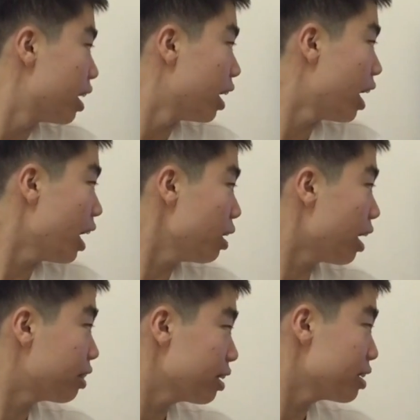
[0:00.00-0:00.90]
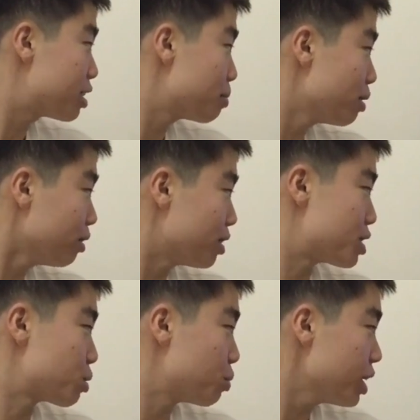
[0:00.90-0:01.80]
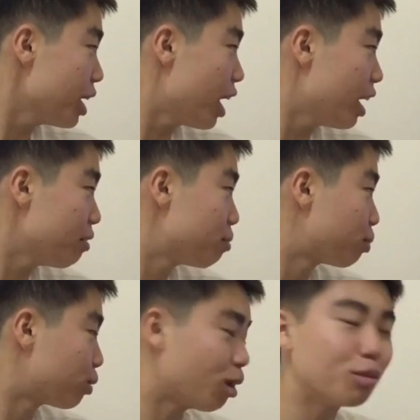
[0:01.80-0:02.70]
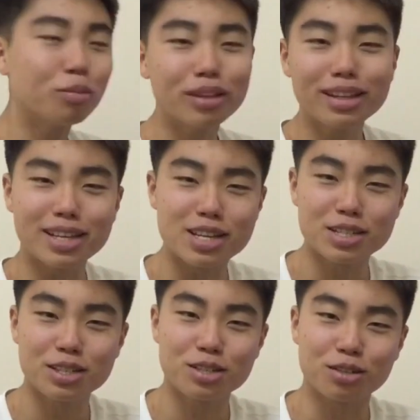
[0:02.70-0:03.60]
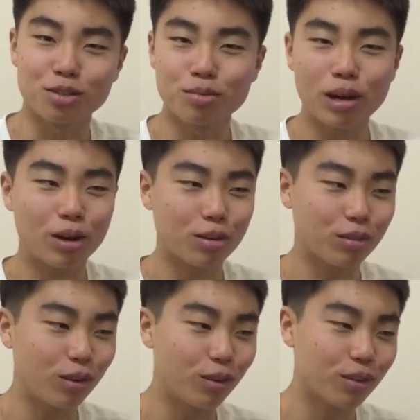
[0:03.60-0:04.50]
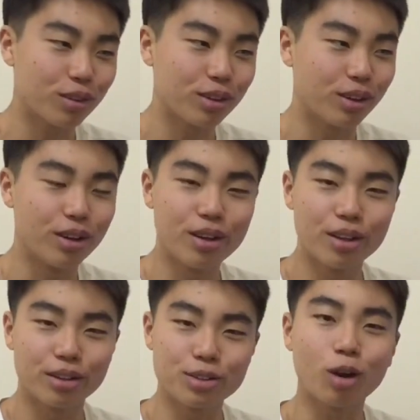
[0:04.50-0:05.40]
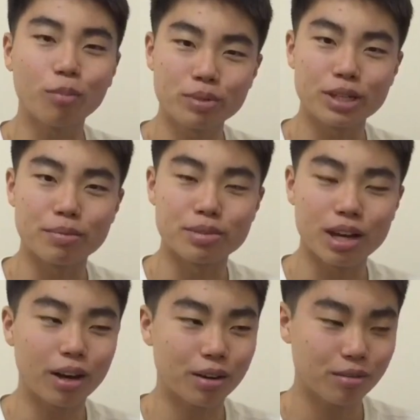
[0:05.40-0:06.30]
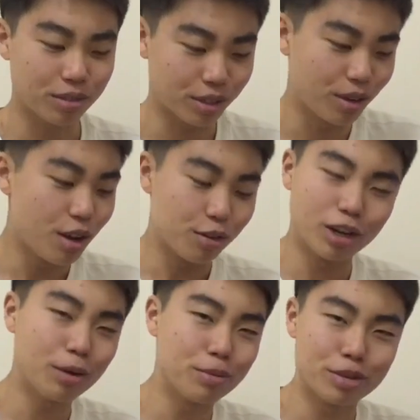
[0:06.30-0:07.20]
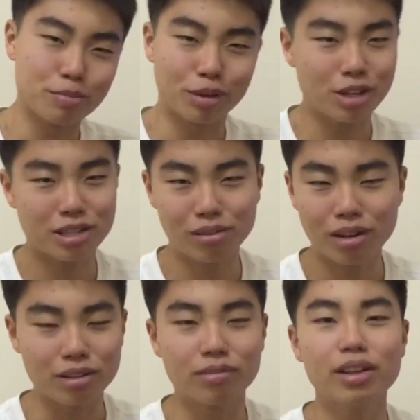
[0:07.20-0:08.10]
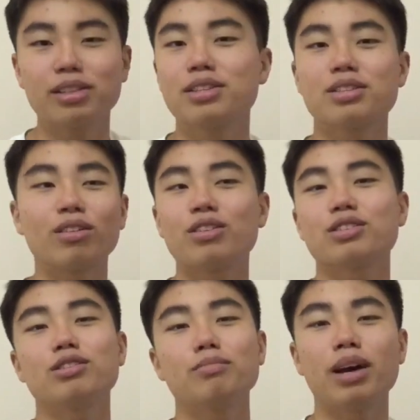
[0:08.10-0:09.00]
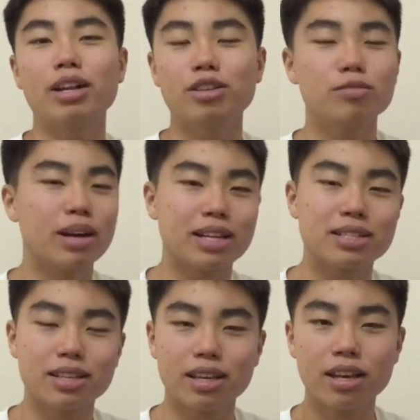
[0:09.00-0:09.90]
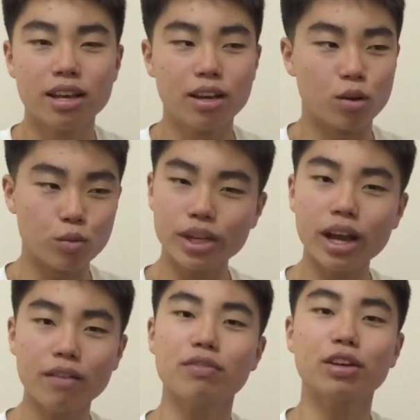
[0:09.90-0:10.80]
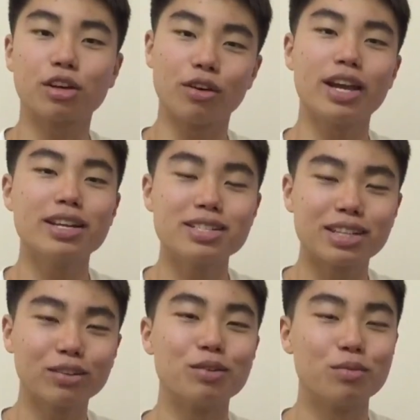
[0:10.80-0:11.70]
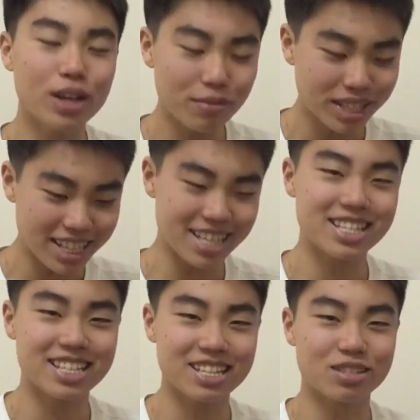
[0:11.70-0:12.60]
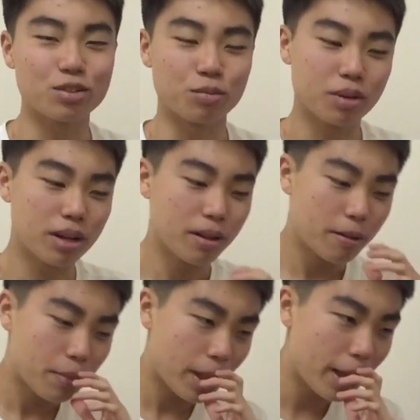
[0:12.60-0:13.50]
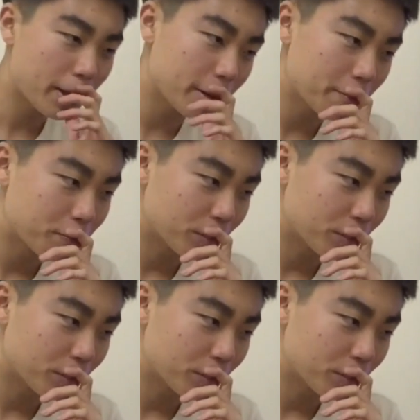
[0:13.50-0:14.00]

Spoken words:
And I think, to be honest, we have probably the easiest group out of all the top teams. Out of, Real Madrid, Barcelona, Juventus, Arsenal, Man U, Man City. We have the greatest group. We have the easiest group. And